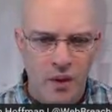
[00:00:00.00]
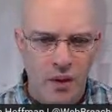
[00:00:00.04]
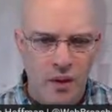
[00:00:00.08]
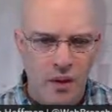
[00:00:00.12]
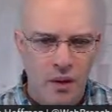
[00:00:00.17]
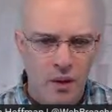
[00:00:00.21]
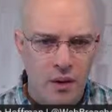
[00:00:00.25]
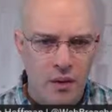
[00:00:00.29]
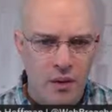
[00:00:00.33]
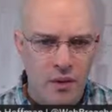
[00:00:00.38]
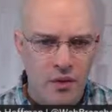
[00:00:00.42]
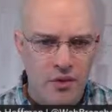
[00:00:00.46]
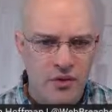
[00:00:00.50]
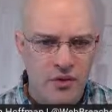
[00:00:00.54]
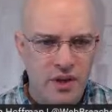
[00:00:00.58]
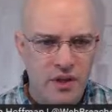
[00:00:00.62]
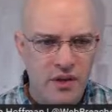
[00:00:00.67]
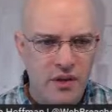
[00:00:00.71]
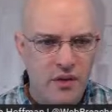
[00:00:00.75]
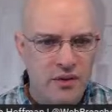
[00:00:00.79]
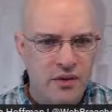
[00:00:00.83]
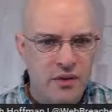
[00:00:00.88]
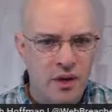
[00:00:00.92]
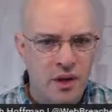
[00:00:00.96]
Oh, it looks like
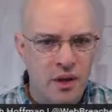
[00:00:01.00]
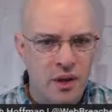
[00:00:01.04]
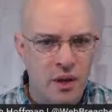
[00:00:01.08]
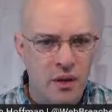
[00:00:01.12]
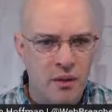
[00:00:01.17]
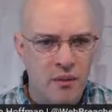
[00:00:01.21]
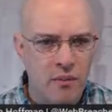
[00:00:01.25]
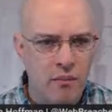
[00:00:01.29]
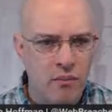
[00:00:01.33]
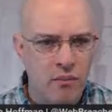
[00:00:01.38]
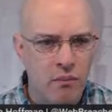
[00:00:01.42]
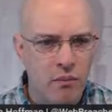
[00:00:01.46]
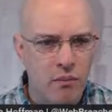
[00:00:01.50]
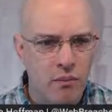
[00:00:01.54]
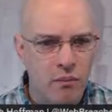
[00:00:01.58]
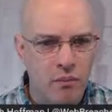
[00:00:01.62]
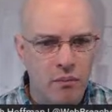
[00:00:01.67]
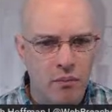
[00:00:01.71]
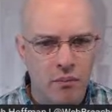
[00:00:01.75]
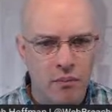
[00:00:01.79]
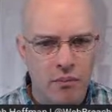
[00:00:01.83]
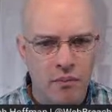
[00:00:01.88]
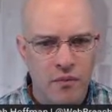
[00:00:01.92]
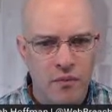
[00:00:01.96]
is that
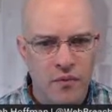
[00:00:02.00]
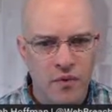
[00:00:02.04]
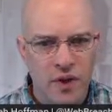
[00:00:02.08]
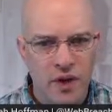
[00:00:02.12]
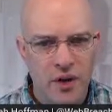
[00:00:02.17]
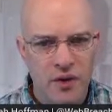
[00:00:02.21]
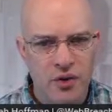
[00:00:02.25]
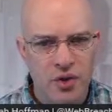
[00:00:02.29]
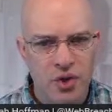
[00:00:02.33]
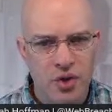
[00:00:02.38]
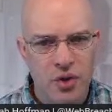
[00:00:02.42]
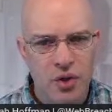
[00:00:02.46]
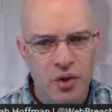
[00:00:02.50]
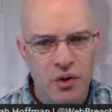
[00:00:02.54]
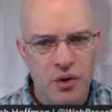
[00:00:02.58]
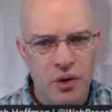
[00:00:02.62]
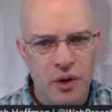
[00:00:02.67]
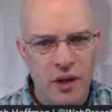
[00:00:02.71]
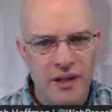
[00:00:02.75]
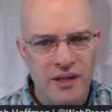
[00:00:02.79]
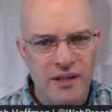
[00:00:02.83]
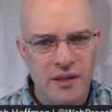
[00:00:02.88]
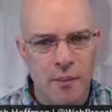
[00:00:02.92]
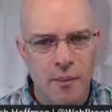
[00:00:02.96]
a church?
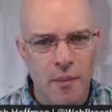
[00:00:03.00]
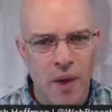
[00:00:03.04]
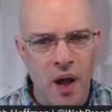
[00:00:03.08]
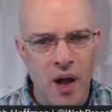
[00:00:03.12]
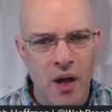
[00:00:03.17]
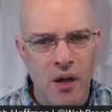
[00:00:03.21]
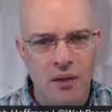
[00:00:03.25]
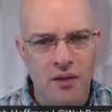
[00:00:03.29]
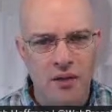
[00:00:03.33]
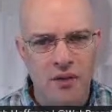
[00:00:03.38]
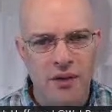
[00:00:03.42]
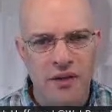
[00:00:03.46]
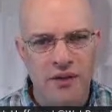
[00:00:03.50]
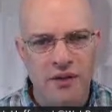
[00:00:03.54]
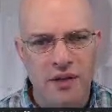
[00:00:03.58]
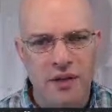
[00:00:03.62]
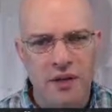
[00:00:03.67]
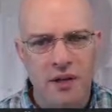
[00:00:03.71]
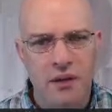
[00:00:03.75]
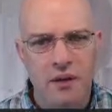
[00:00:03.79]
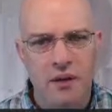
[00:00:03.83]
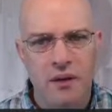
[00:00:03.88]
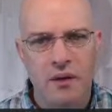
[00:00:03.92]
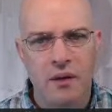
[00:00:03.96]
That's a mosque, isn't
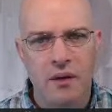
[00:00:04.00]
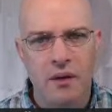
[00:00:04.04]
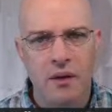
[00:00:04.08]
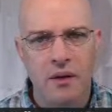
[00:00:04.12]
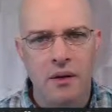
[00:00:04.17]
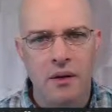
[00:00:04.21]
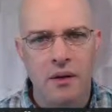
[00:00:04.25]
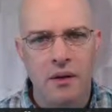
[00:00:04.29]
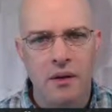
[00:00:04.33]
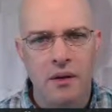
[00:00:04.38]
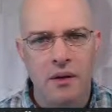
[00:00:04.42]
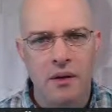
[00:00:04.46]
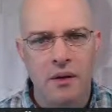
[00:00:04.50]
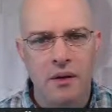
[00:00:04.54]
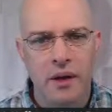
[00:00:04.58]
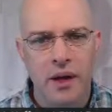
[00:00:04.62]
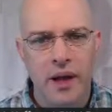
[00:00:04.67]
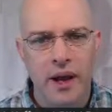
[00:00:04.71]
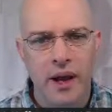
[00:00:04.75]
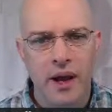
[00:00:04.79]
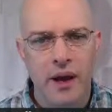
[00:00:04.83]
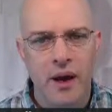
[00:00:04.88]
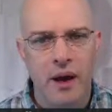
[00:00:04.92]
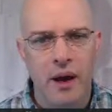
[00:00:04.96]
it?
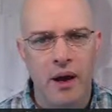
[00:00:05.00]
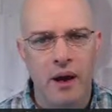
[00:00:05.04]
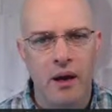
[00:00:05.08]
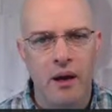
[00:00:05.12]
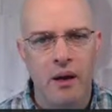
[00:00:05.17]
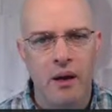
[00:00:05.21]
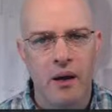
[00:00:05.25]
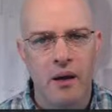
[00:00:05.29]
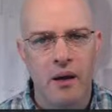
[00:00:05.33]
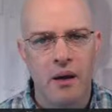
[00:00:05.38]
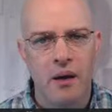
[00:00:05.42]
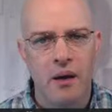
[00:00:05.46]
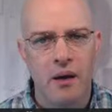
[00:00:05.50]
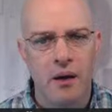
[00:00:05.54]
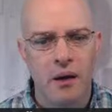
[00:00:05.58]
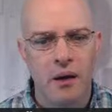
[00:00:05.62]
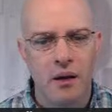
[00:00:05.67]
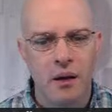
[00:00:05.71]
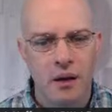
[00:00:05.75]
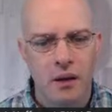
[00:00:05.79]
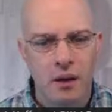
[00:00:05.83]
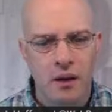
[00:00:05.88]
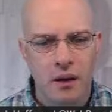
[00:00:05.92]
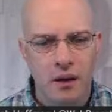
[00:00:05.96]
Yeah.
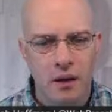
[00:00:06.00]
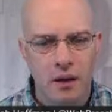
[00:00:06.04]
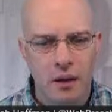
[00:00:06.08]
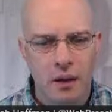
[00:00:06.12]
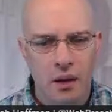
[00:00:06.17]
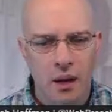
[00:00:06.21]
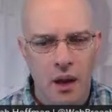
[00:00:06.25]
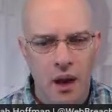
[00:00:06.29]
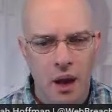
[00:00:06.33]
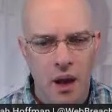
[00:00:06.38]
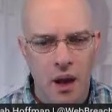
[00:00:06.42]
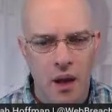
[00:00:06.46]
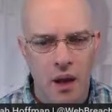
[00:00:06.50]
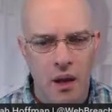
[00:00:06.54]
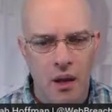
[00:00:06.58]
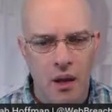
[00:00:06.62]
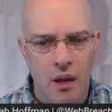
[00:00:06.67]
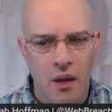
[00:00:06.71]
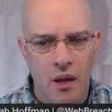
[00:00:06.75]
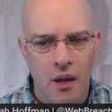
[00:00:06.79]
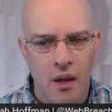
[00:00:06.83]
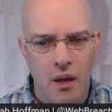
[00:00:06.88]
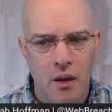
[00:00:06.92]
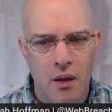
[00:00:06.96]
Huh.
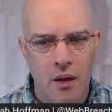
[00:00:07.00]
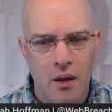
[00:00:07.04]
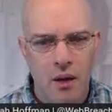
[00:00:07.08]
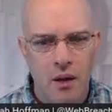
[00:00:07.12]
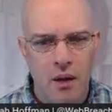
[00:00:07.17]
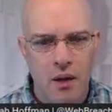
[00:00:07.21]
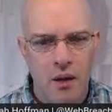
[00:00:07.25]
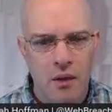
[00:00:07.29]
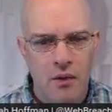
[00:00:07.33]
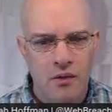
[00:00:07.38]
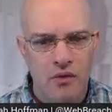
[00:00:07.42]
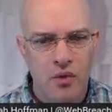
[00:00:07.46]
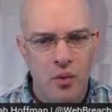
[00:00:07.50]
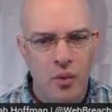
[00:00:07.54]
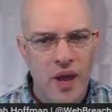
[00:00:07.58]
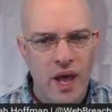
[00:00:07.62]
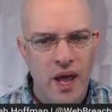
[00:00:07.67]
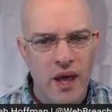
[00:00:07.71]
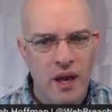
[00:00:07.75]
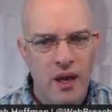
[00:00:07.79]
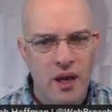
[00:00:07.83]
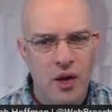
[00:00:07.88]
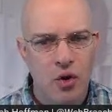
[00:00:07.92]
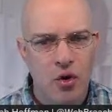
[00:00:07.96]
So we
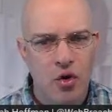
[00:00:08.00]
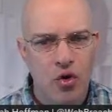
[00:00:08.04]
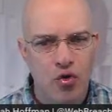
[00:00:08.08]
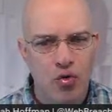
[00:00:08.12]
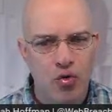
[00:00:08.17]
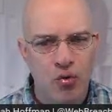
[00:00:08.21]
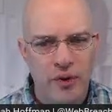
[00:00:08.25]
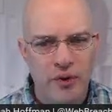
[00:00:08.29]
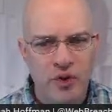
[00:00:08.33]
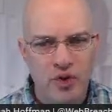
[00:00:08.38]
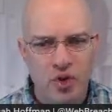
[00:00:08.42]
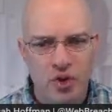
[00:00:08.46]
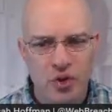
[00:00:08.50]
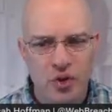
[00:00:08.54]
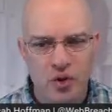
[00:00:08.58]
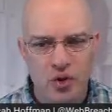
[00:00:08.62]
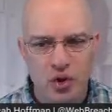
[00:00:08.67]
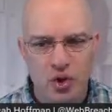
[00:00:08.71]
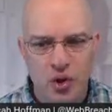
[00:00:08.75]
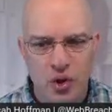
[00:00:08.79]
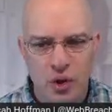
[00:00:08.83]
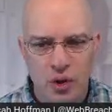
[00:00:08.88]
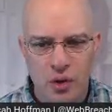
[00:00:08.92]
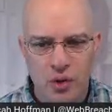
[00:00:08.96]
had a Christian
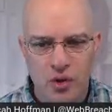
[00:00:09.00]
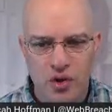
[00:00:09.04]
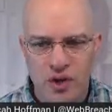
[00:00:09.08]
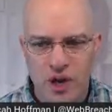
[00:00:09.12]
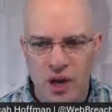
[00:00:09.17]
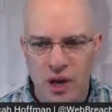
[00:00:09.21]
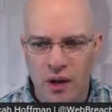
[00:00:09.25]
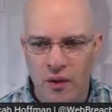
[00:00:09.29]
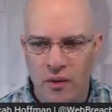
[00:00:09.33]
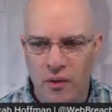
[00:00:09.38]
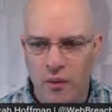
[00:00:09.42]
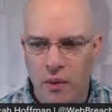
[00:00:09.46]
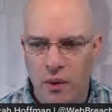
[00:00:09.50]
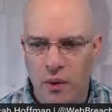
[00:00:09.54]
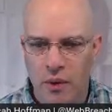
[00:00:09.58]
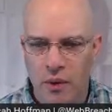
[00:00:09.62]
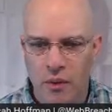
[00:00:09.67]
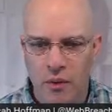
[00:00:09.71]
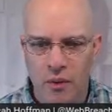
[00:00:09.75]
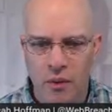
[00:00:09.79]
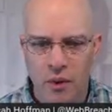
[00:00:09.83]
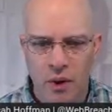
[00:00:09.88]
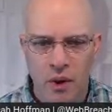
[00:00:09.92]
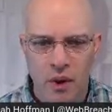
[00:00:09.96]
church down the
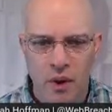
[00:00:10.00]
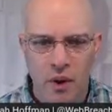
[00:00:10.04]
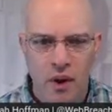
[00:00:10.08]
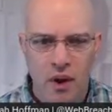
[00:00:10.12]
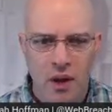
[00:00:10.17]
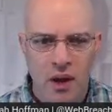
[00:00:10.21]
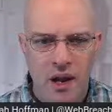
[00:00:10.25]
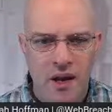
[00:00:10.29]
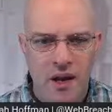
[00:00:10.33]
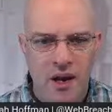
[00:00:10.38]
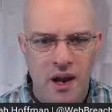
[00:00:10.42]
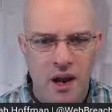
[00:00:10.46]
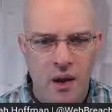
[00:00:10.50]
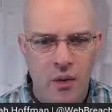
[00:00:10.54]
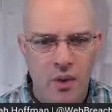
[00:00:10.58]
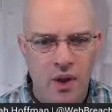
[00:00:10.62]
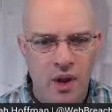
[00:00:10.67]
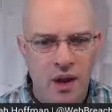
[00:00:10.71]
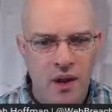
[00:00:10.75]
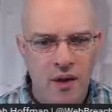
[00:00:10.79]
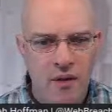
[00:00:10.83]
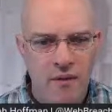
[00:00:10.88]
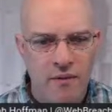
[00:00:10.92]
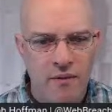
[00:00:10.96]
road, and now we
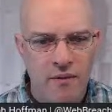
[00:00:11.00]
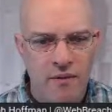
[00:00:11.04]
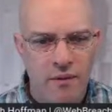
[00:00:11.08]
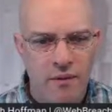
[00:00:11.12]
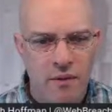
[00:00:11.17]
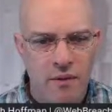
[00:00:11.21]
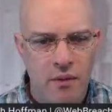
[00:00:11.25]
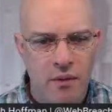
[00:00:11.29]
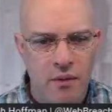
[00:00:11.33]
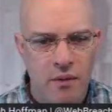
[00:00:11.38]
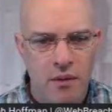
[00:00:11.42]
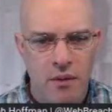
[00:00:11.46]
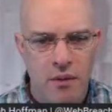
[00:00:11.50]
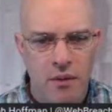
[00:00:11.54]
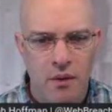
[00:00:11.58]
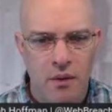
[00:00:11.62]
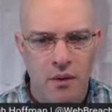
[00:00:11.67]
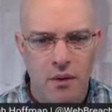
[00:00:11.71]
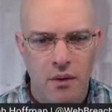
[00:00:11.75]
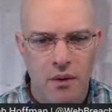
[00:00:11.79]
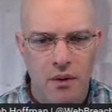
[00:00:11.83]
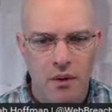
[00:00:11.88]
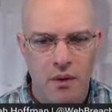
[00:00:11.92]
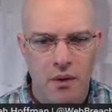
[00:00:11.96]
have
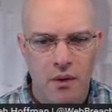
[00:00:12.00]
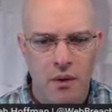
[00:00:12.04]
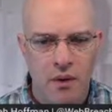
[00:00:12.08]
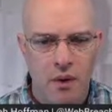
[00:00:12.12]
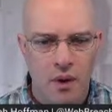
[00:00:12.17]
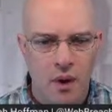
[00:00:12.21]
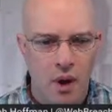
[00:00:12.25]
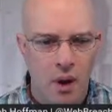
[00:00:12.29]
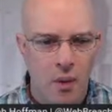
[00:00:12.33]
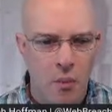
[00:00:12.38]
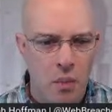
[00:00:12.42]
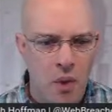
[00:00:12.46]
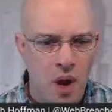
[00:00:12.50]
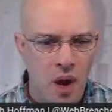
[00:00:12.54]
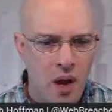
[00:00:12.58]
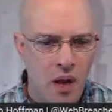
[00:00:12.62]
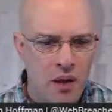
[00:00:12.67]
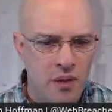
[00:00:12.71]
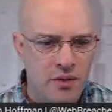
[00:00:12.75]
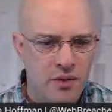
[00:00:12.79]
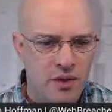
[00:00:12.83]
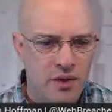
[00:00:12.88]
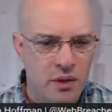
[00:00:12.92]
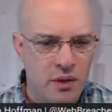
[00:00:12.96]
a
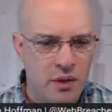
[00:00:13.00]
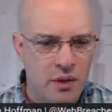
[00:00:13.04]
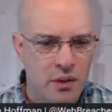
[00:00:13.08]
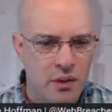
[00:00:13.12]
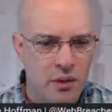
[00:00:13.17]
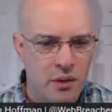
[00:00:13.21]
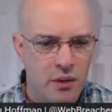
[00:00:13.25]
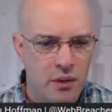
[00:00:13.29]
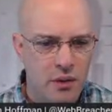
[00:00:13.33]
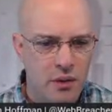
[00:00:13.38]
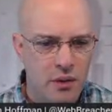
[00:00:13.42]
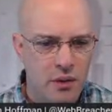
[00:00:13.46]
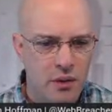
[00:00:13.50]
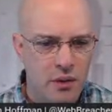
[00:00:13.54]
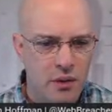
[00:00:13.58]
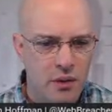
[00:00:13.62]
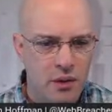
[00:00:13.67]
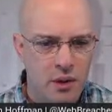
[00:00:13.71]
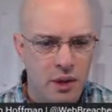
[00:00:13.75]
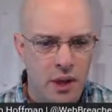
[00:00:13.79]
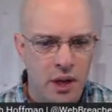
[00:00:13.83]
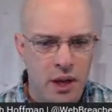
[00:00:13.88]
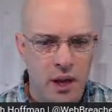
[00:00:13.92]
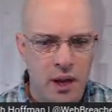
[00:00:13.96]
mosque.
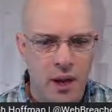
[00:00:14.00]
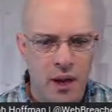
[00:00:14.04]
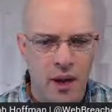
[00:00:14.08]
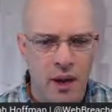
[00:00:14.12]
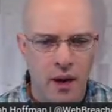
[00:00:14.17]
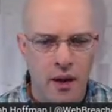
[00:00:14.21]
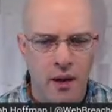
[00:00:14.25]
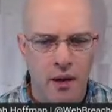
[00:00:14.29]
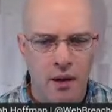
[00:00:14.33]
Yeah.